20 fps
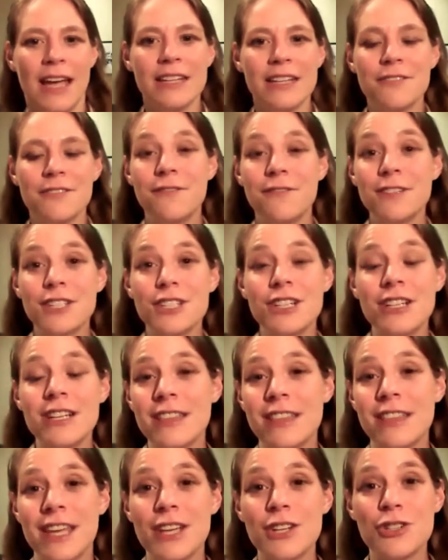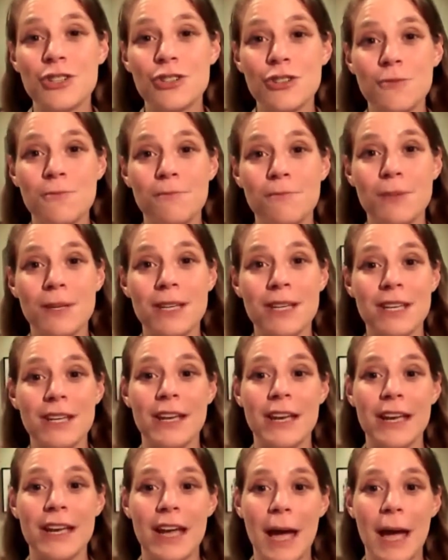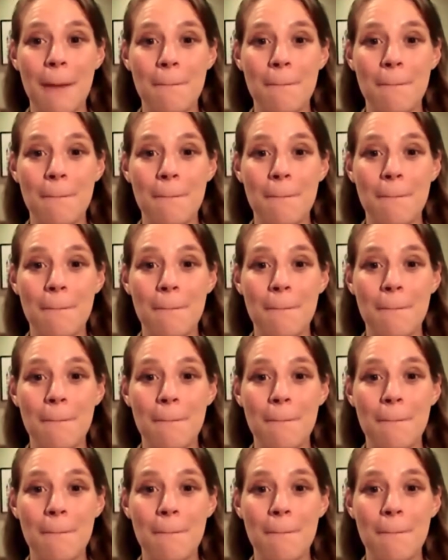individually, they should be